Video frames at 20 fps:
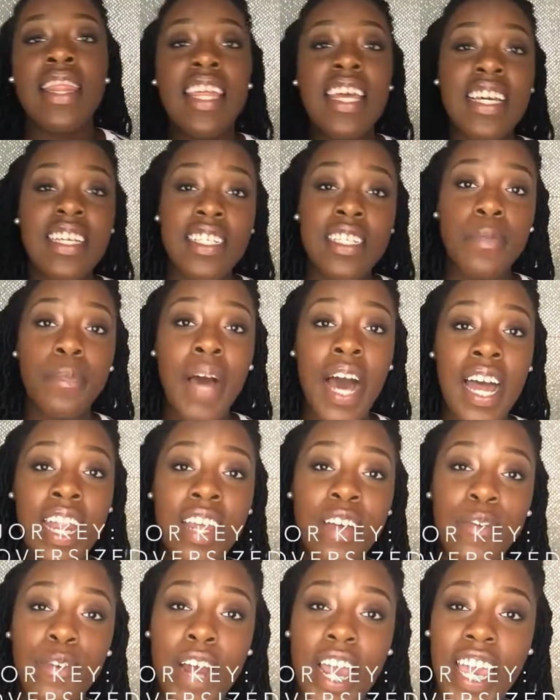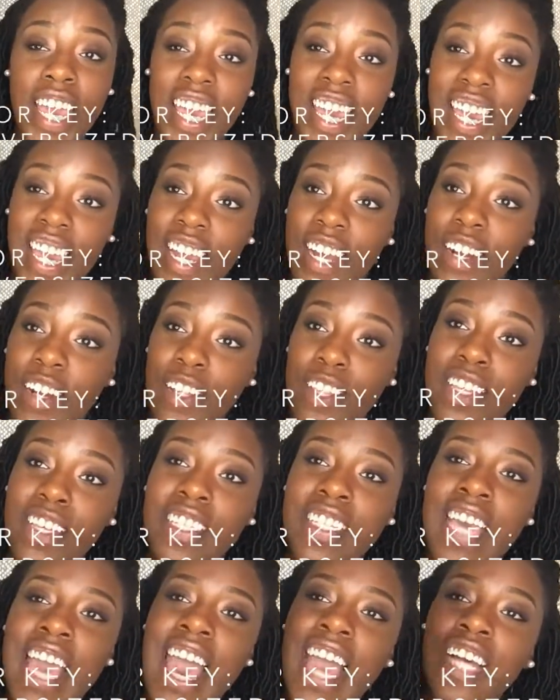This bonnet right here,
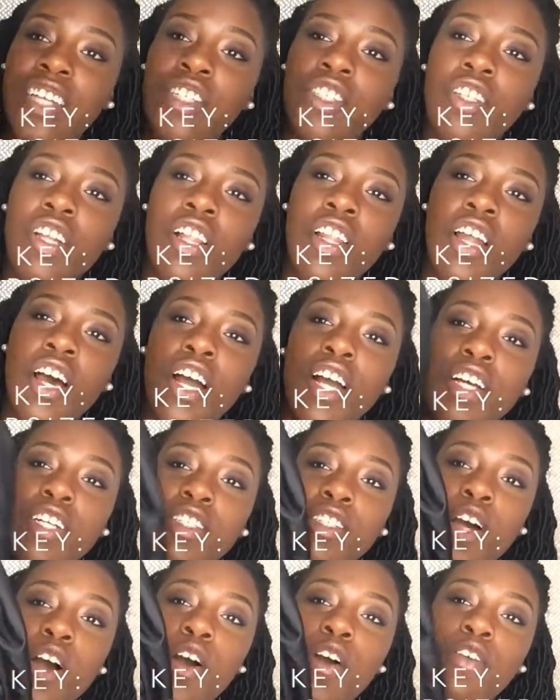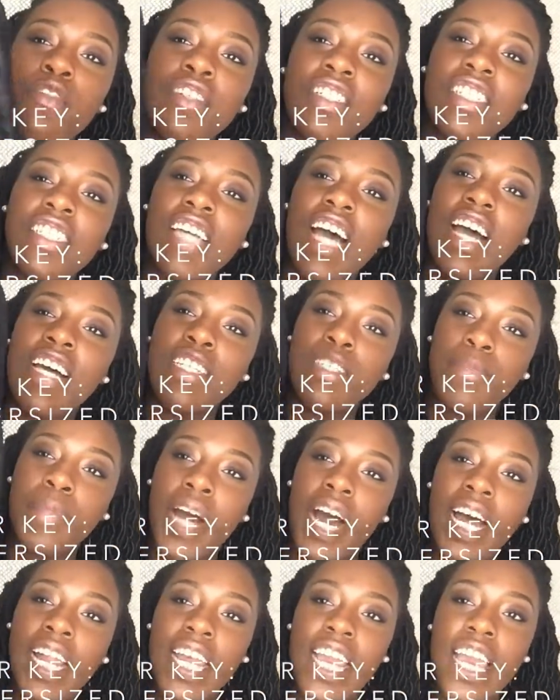this extra large oversized
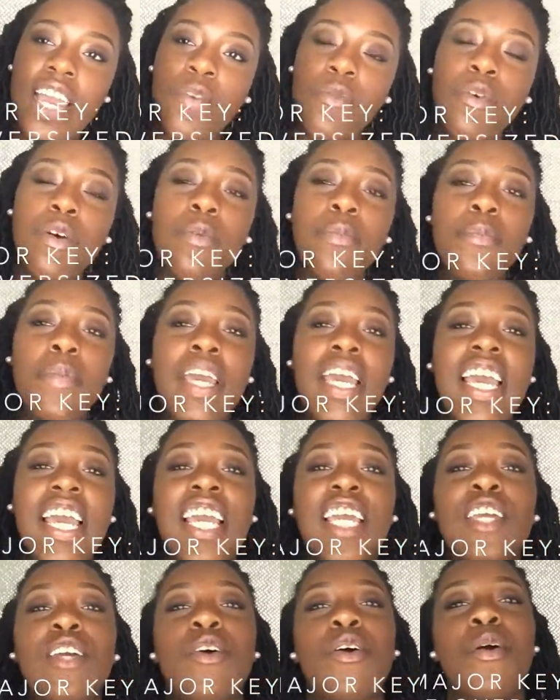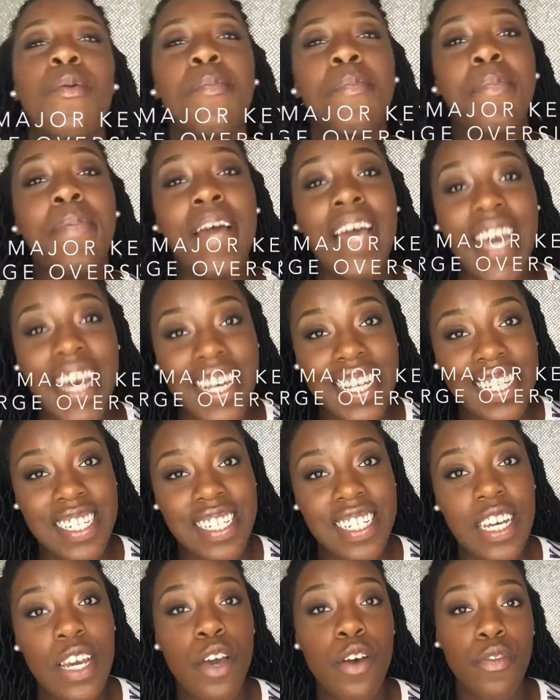bonnet, will be your
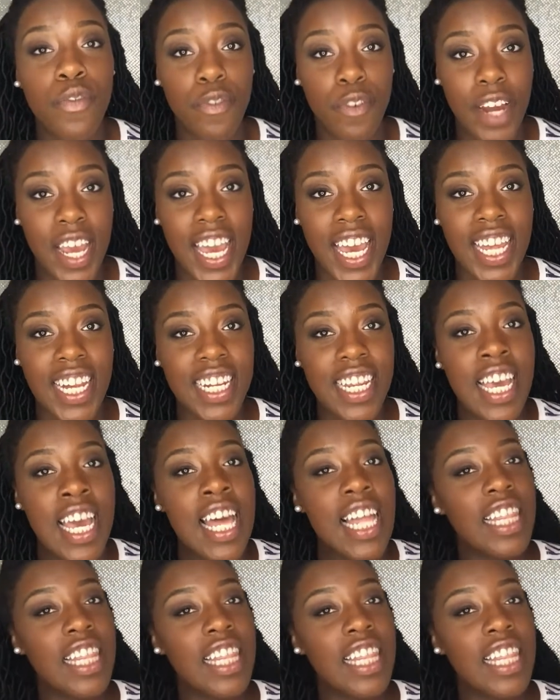best friend.